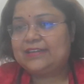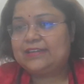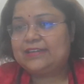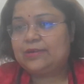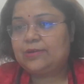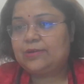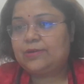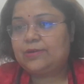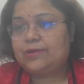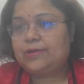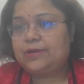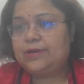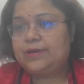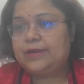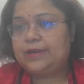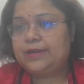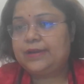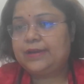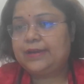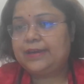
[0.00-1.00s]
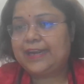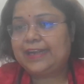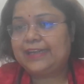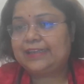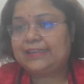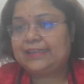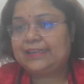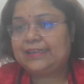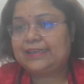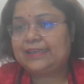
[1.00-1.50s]
So
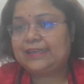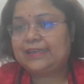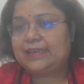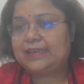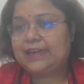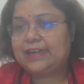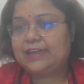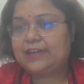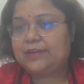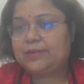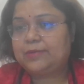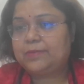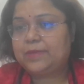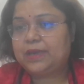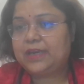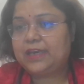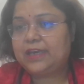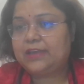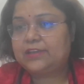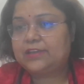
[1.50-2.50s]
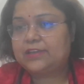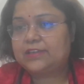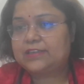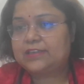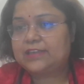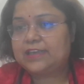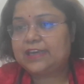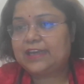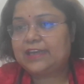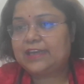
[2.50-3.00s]
next, let me
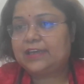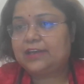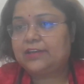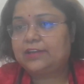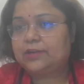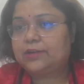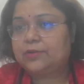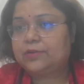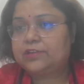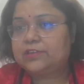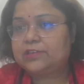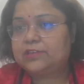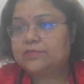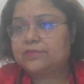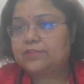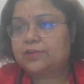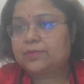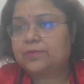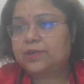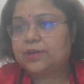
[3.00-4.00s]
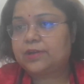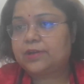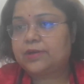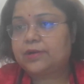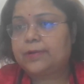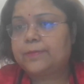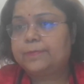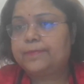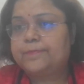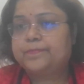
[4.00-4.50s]
just see any other questions from
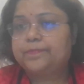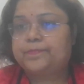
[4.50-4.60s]
here.